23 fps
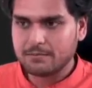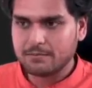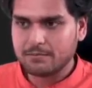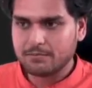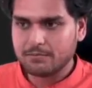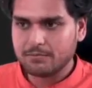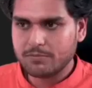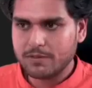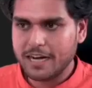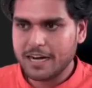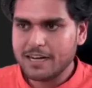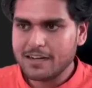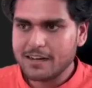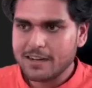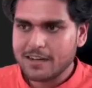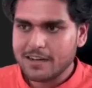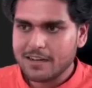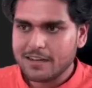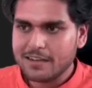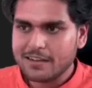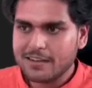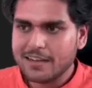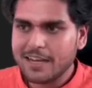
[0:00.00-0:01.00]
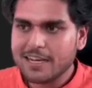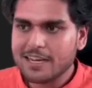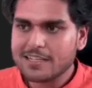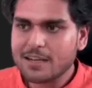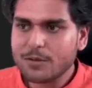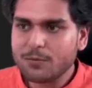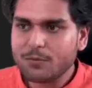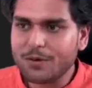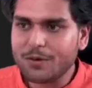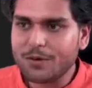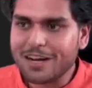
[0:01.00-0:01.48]
right? There is
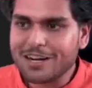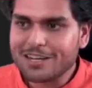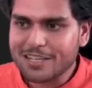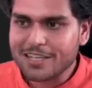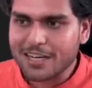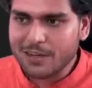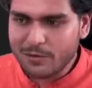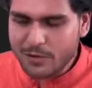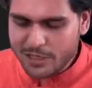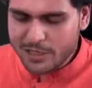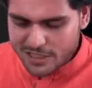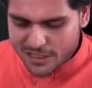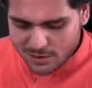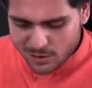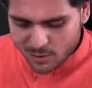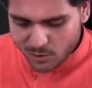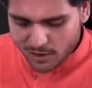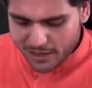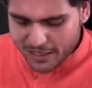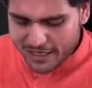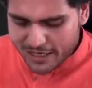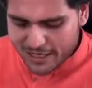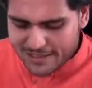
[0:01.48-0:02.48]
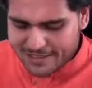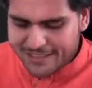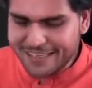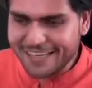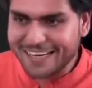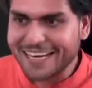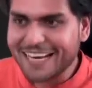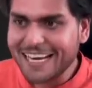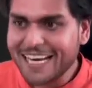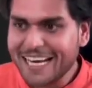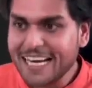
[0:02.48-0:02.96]
a function which is known as
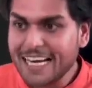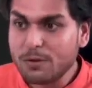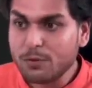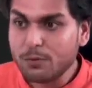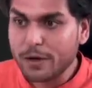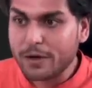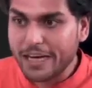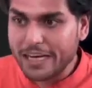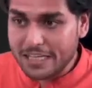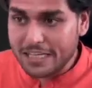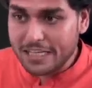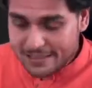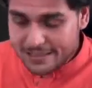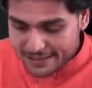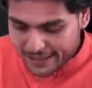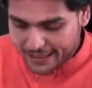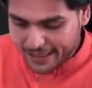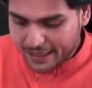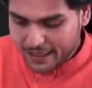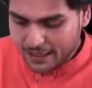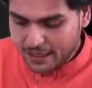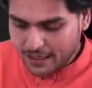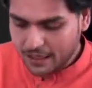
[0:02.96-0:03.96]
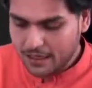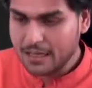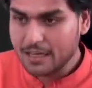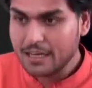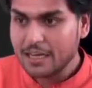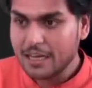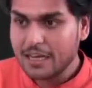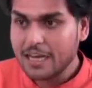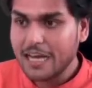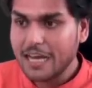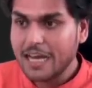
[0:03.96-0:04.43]
readFileSync,
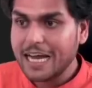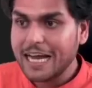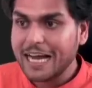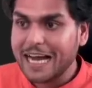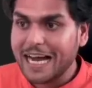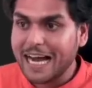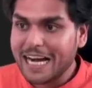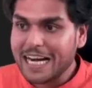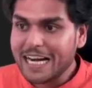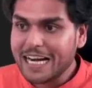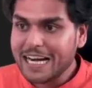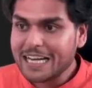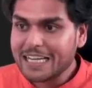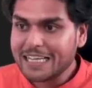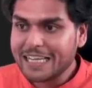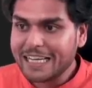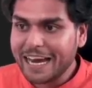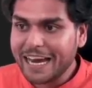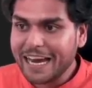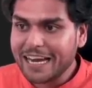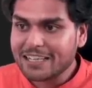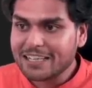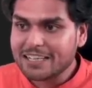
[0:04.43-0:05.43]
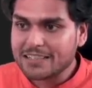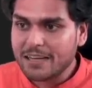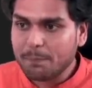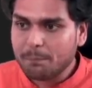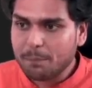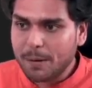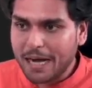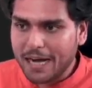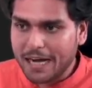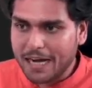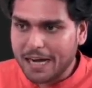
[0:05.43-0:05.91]
and it takes a
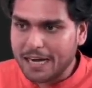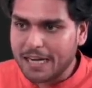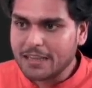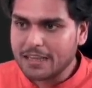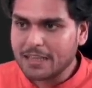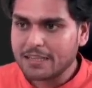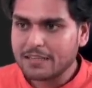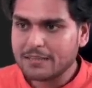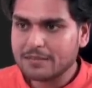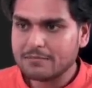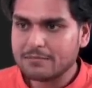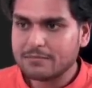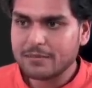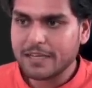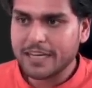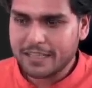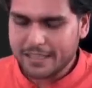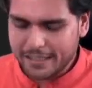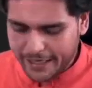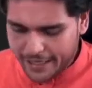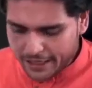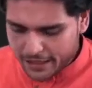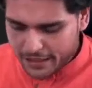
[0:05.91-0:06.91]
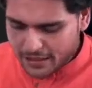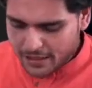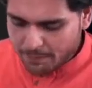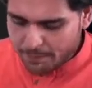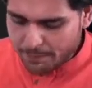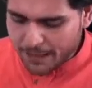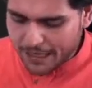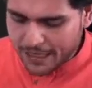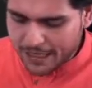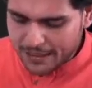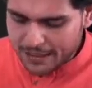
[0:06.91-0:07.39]
path.
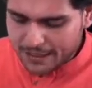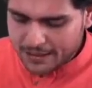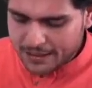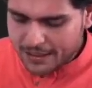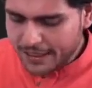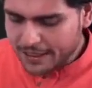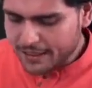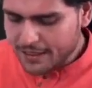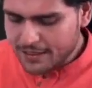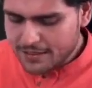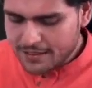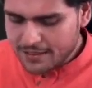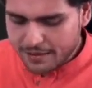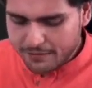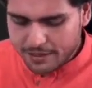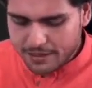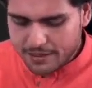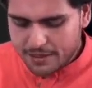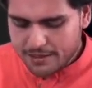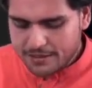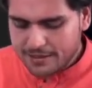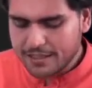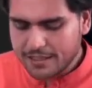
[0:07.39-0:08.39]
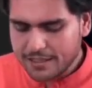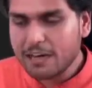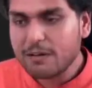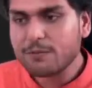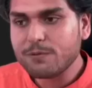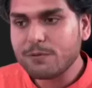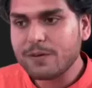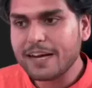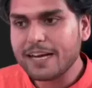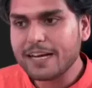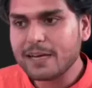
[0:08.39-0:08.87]
Let us give it the same
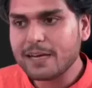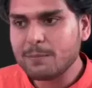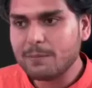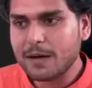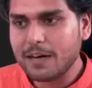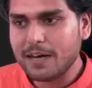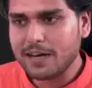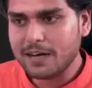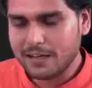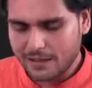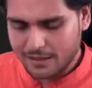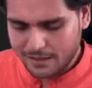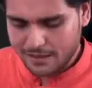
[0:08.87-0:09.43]
file path,